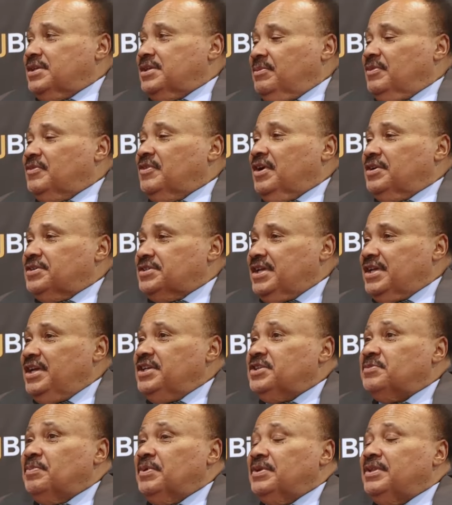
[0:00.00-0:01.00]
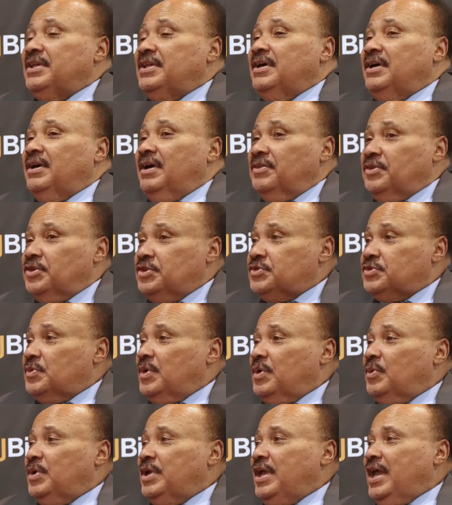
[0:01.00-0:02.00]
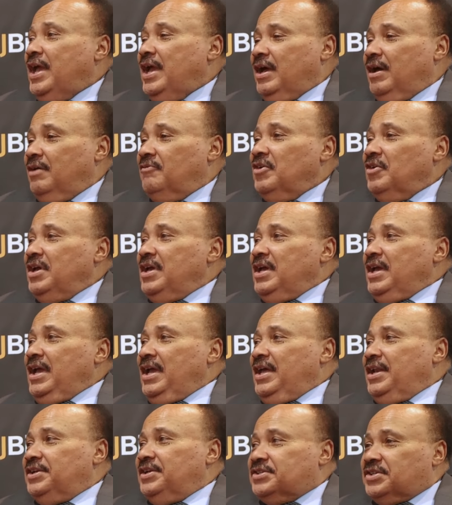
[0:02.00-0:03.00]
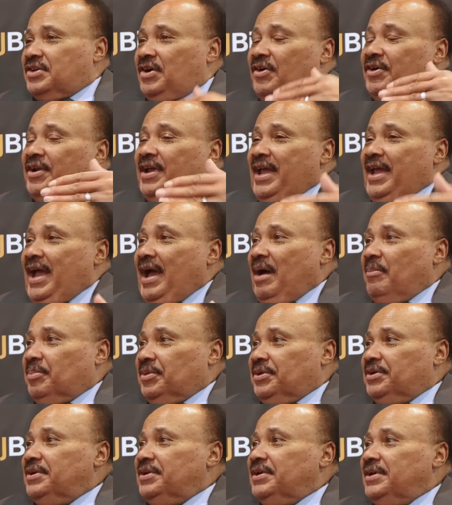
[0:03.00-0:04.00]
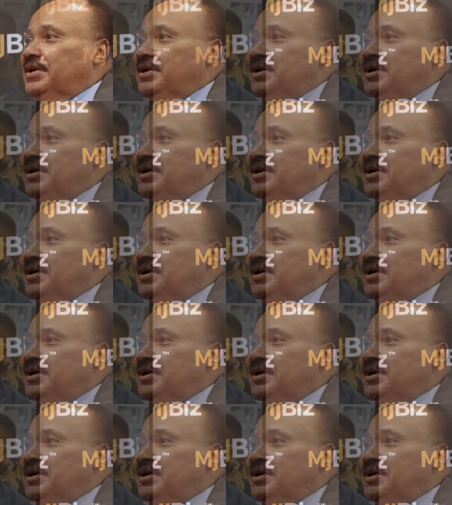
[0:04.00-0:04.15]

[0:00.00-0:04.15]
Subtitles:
some of our states, but there are others where we have. And it's gonna happen.